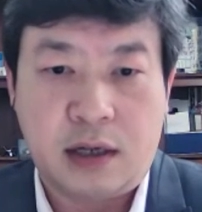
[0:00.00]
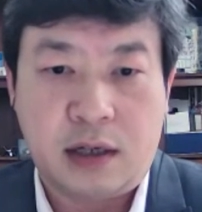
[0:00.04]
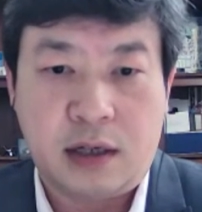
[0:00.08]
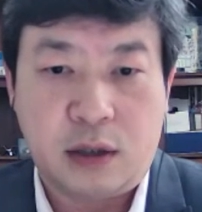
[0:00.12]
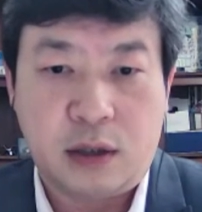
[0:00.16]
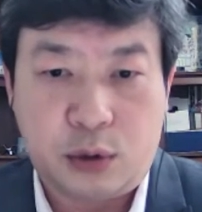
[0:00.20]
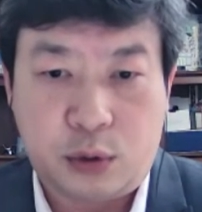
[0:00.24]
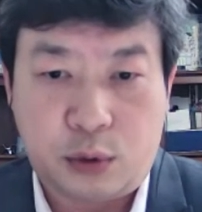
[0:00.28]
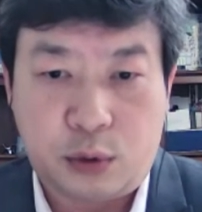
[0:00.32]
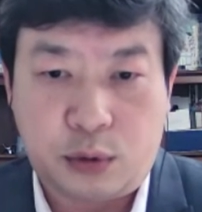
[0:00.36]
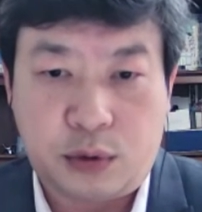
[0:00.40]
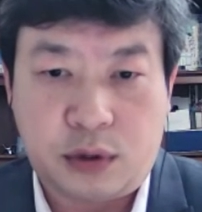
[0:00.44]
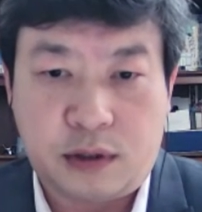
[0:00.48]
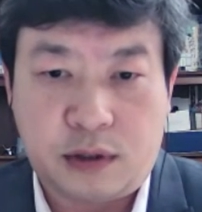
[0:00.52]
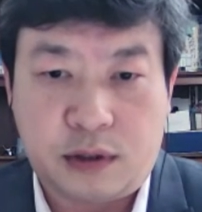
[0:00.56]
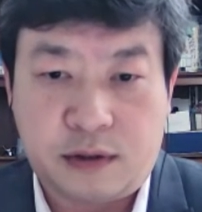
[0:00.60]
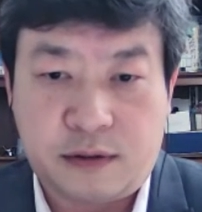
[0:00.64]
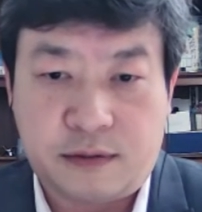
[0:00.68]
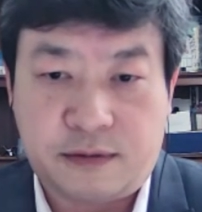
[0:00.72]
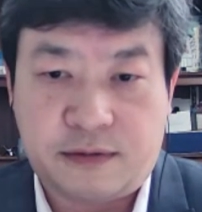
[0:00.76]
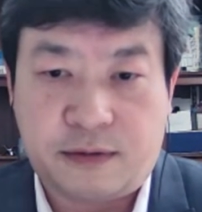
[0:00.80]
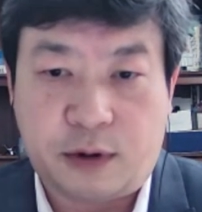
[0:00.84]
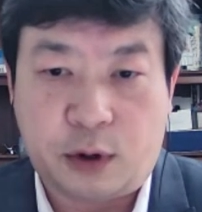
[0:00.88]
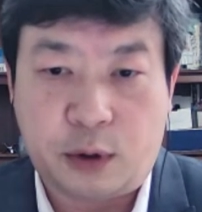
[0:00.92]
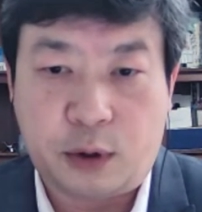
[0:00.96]
to the
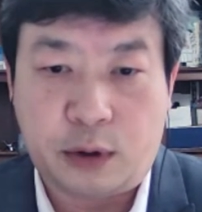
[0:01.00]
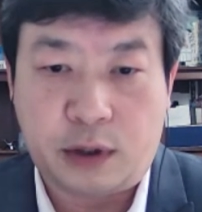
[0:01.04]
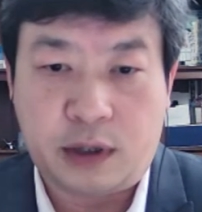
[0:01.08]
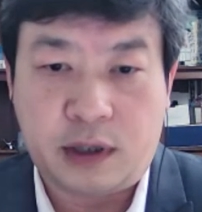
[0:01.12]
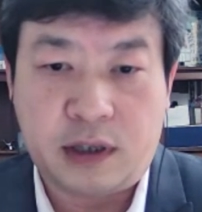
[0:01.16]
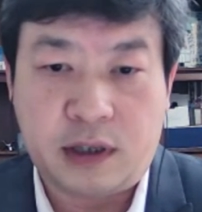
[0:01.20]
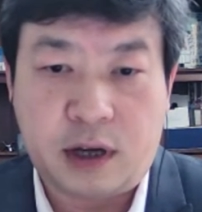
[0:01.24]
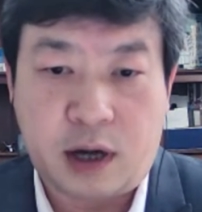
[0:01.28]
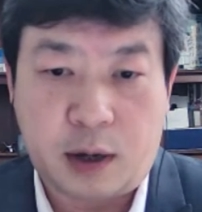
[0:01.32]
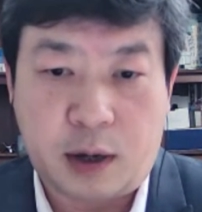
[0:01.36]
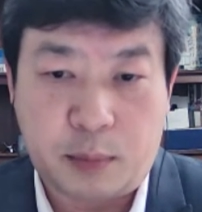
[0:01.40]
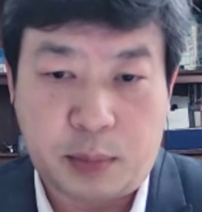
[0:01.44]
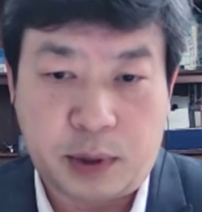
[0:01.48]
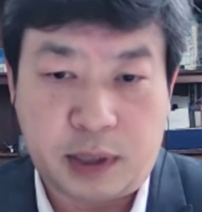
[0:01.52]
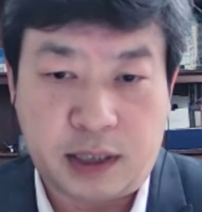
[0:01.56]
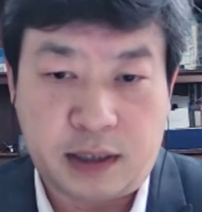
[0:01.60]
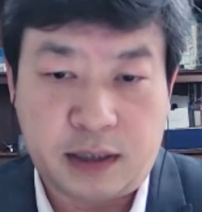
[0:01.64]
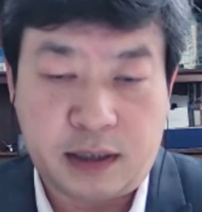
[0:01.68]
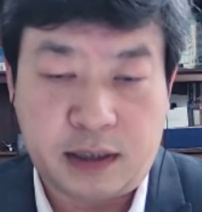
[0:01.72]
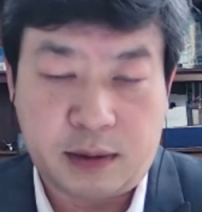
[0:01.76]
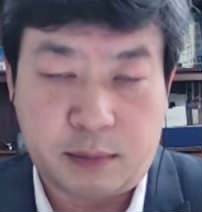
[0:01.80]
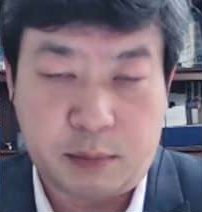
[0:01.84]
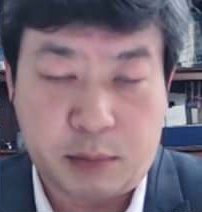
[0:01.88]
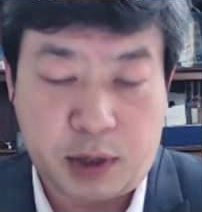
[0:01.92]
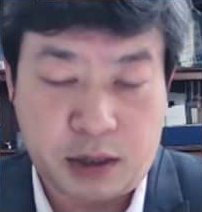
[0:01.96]
foreign
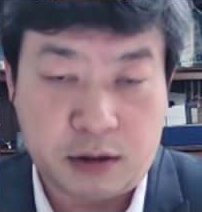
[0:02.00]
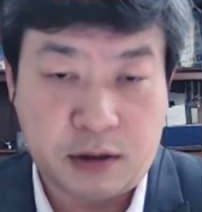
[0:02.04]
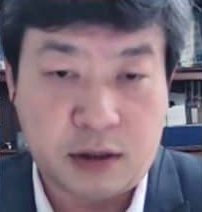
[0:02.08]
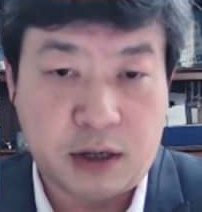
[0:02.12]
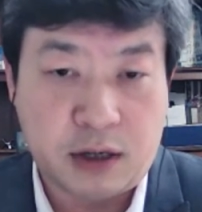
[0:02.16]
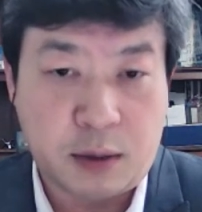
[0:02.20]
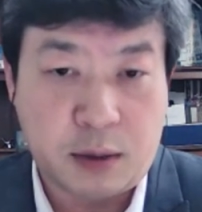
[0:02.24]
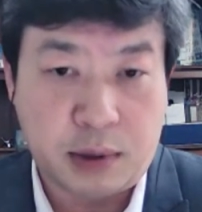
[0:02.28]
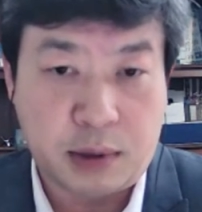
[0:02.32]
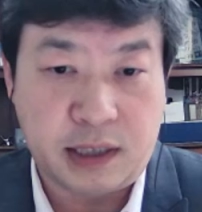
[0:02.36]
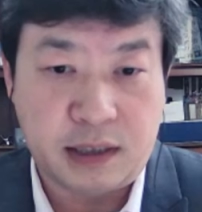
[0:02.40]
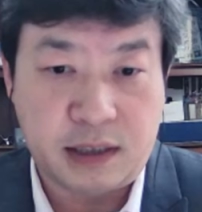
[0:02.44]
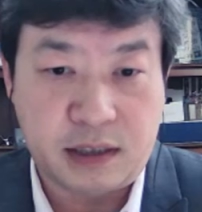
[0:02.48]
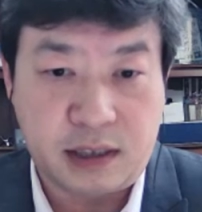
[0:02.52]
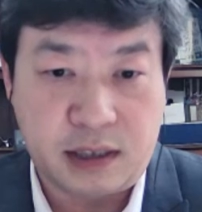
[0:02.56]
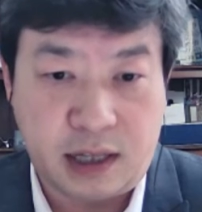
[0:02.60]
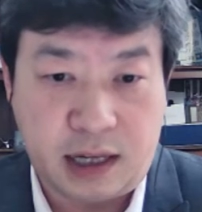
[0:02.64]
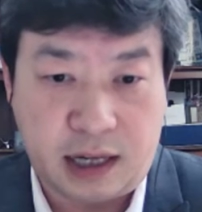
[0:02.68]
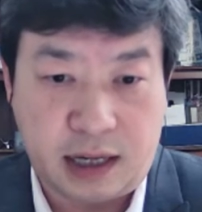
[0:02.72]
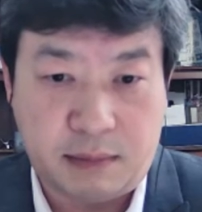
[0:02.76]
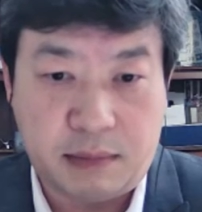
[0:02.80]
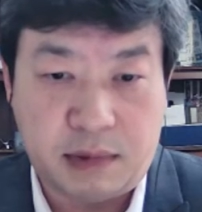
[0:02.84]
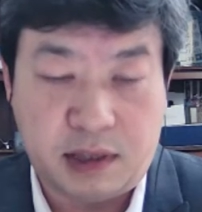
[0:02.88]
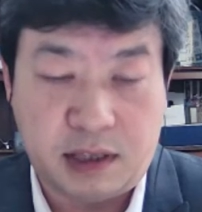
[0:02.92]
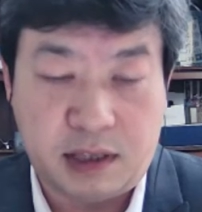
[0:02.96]
company, mother company's name,